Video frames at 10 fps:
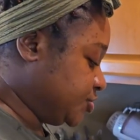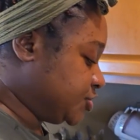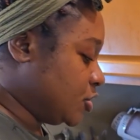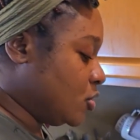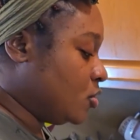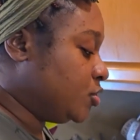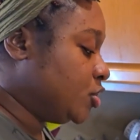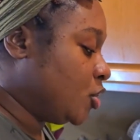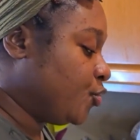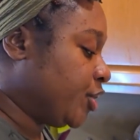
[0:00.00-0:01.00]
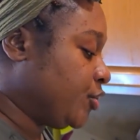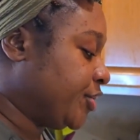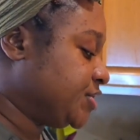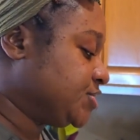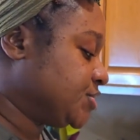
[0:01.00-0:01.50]
so now we're
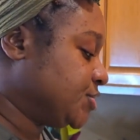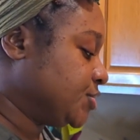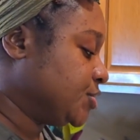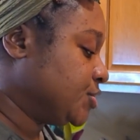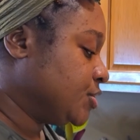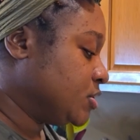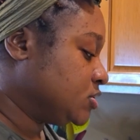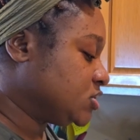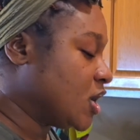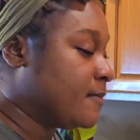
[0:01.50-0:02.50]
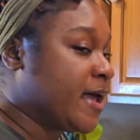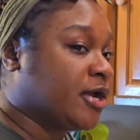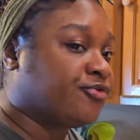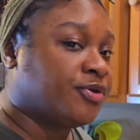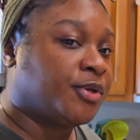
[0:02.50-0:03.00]
going to start
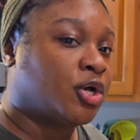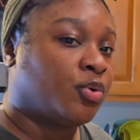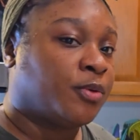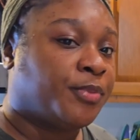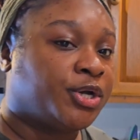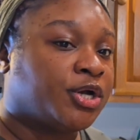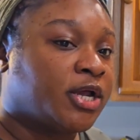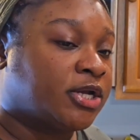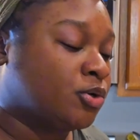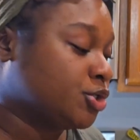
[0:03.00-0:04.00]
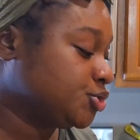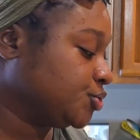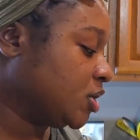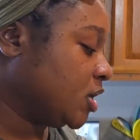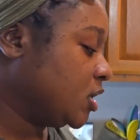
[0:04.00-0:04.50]
by creaming our butter and our
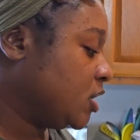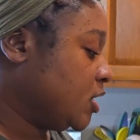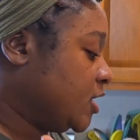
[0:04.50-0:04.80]
sugar.